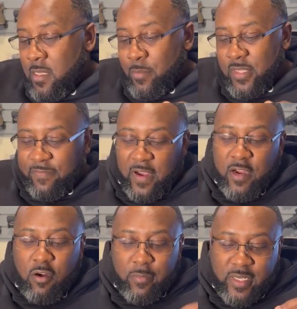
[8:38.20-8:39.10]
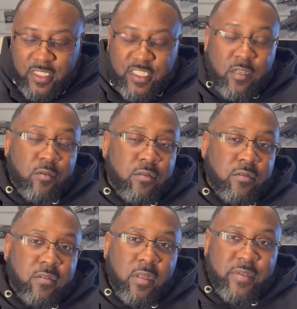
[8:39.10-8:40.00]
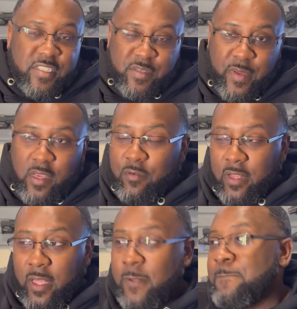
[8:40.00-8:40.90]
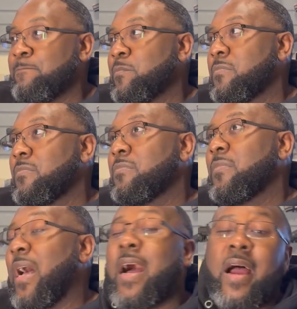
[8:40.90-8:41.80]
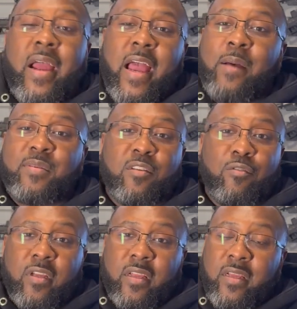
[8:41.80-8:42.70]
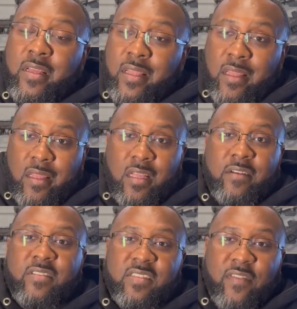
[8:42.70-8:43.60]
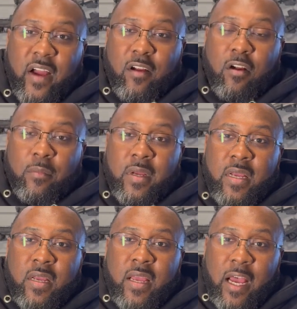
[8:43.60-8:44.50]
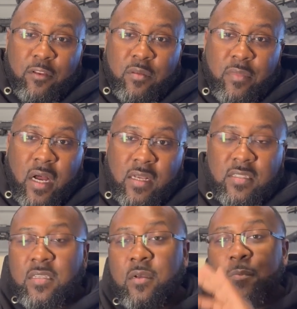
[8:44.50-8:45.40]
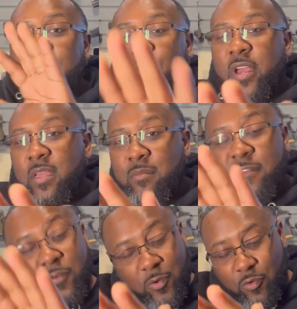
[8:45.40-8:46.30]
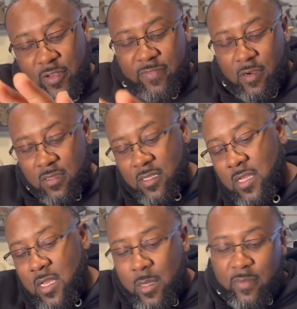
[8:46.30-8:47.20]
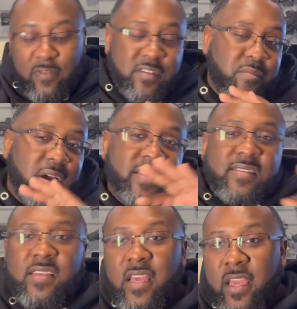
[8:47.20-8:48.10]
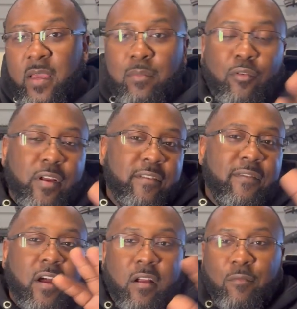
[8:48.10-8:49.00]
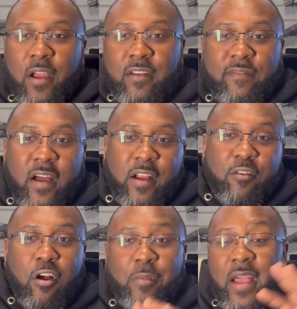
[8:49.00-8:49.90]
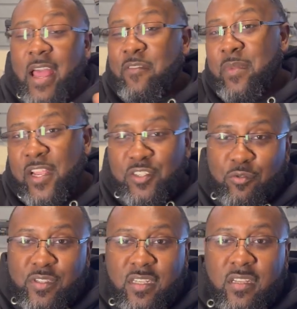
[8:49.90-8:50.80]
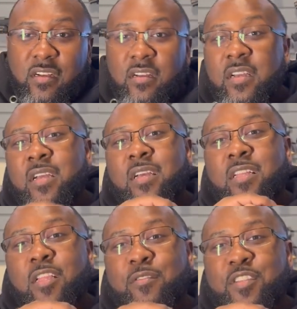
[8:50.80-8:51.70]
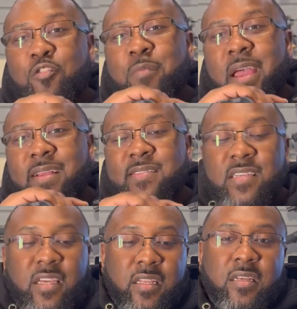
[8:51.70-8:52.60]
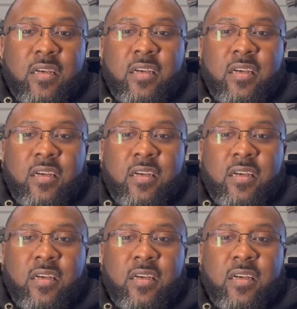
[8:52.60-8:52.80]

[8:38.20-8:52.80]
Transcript: But the firearm in general, let me just speak on that. I absolutely love this firearm out the box. But wait, before we go any further, before somebody say I'm pointing around a firearm and haven't made sure it's clear, there is no magazine,